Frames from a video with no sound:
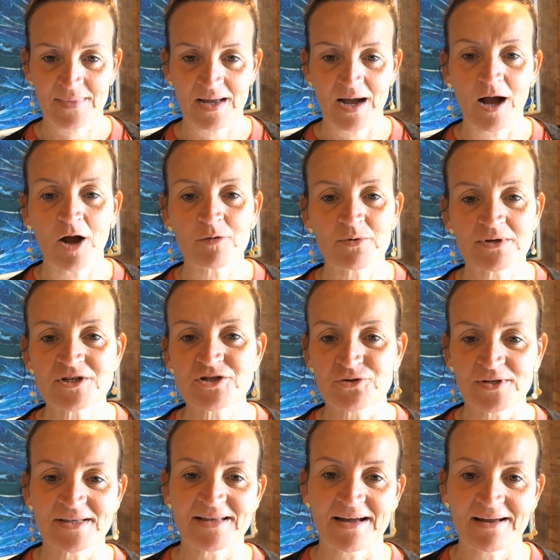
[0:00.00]
I hope you
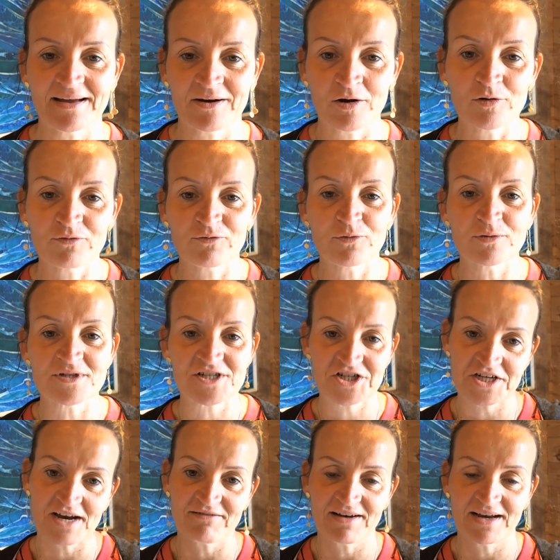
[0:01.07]
enjoyed that, and I look forward to
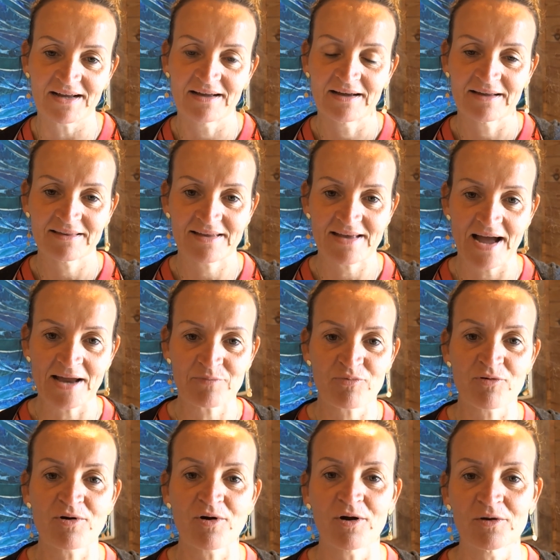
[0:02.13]
sharing the
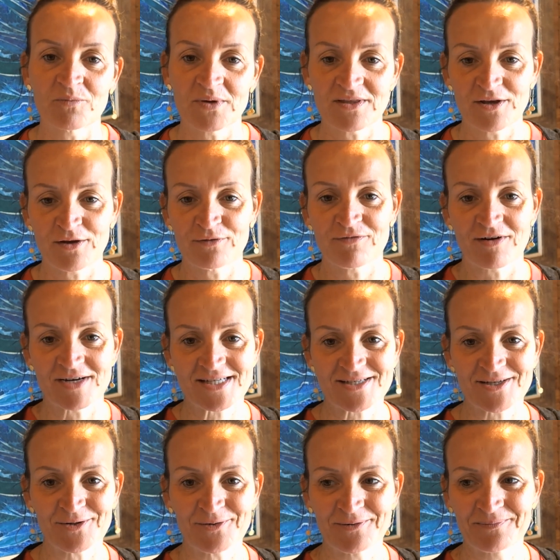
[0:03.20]
April column with you very
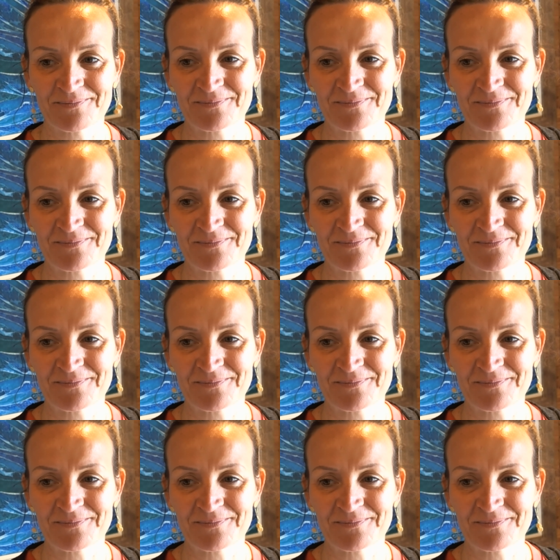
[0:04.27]
soon.